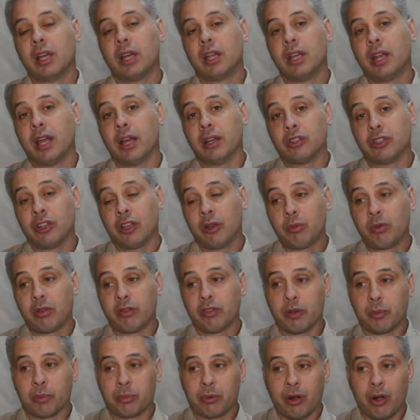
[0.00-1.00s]
Now, in terms of
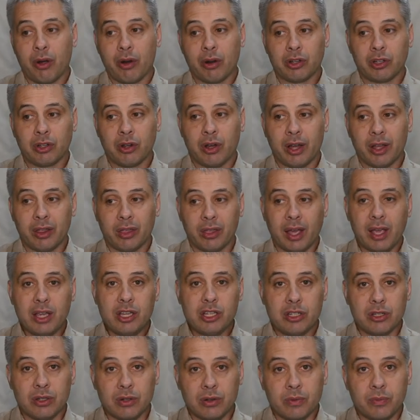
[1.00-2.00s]
the
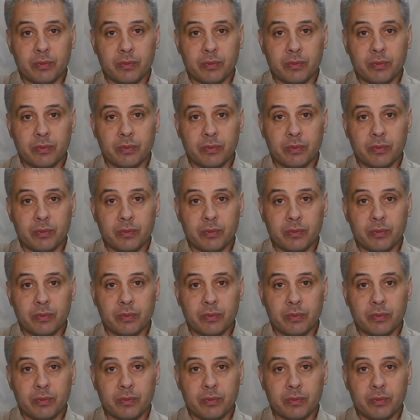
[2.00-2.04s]
prioritization